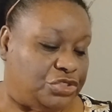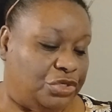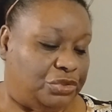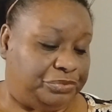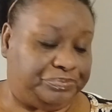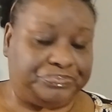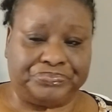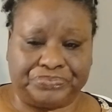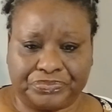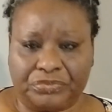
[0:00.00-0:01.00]
a journal
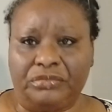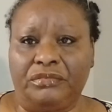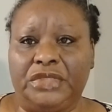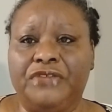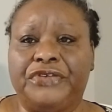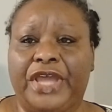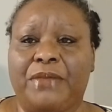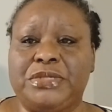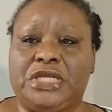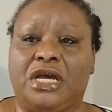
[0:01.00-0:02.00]
for
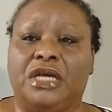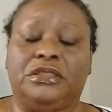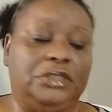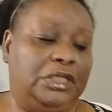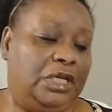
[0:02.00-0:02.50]
Amazon,